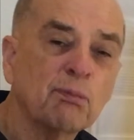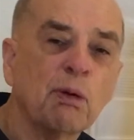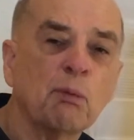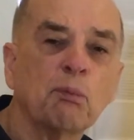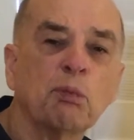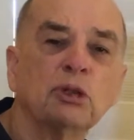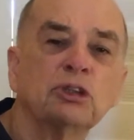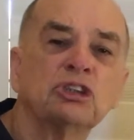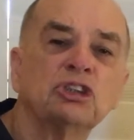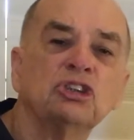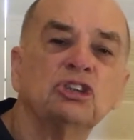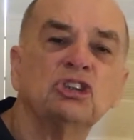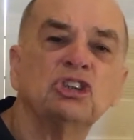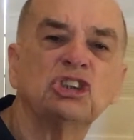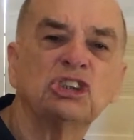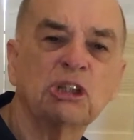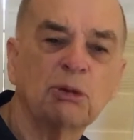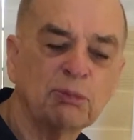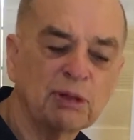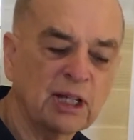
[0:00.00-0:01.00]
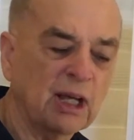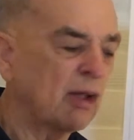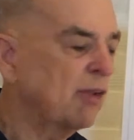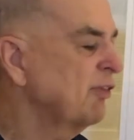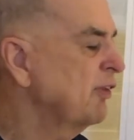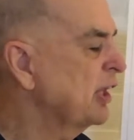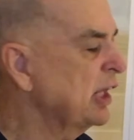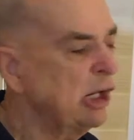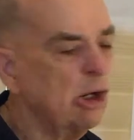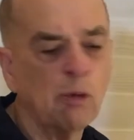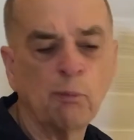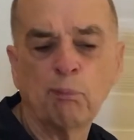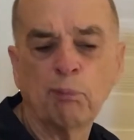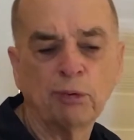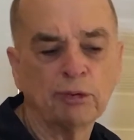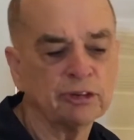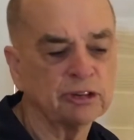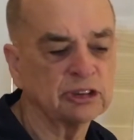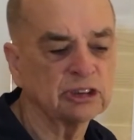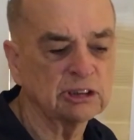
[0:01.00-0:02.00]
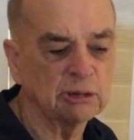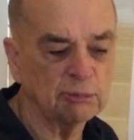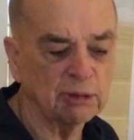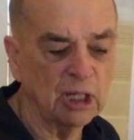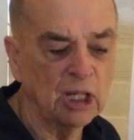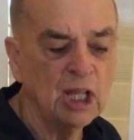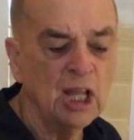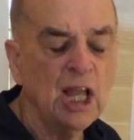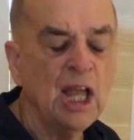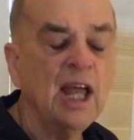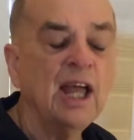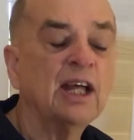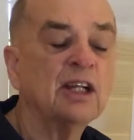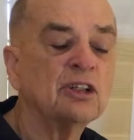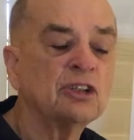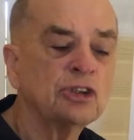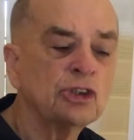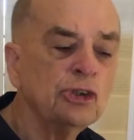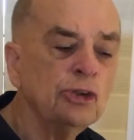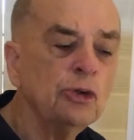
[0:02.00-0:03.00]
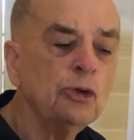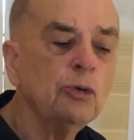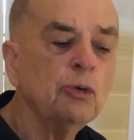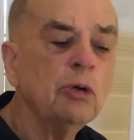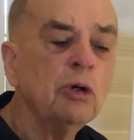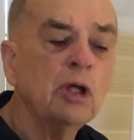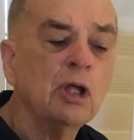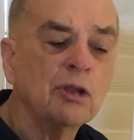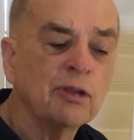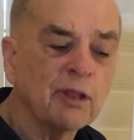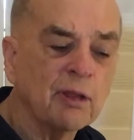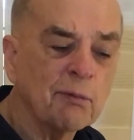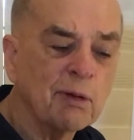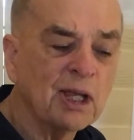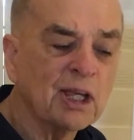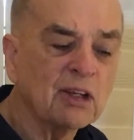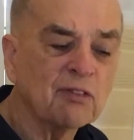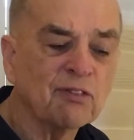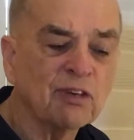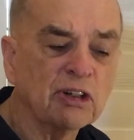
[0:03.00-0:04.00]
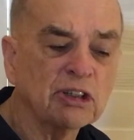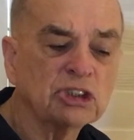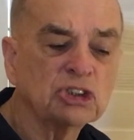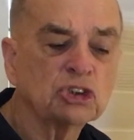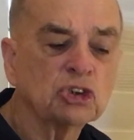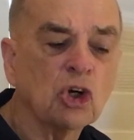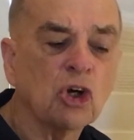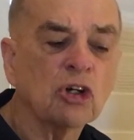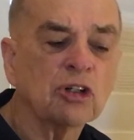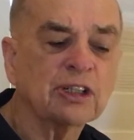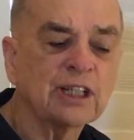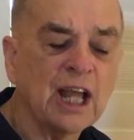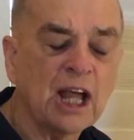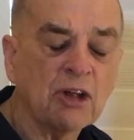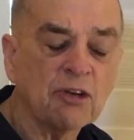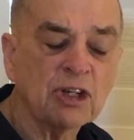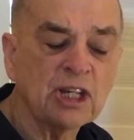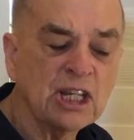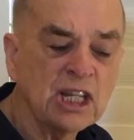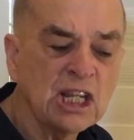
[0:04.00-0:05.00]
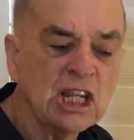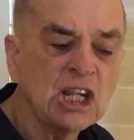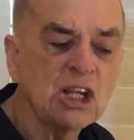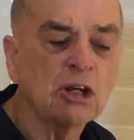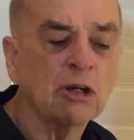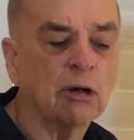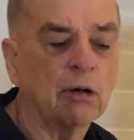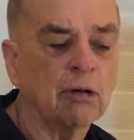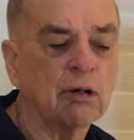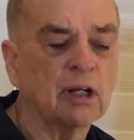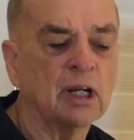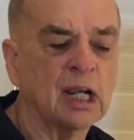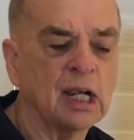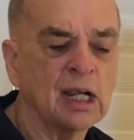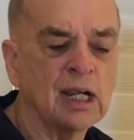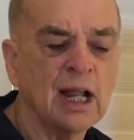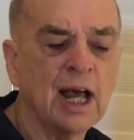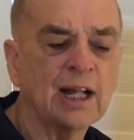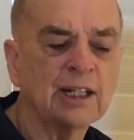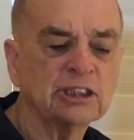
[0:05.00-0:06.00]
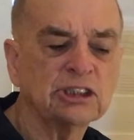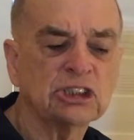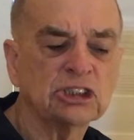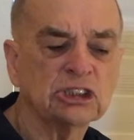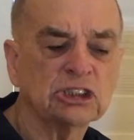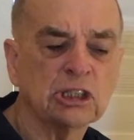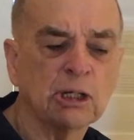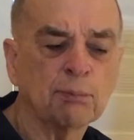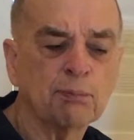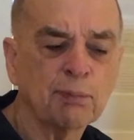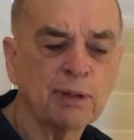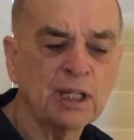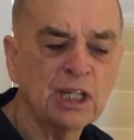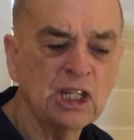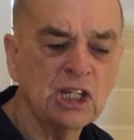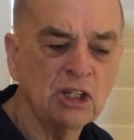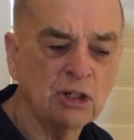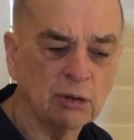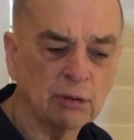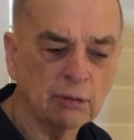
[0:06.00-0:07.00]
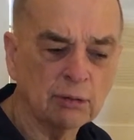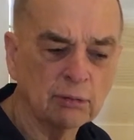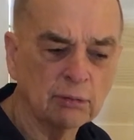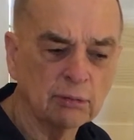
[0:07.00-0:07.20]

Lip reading: by pushing their stomach out. They don't pull their stomach out. And 2, They make it very strong down here, not just up here.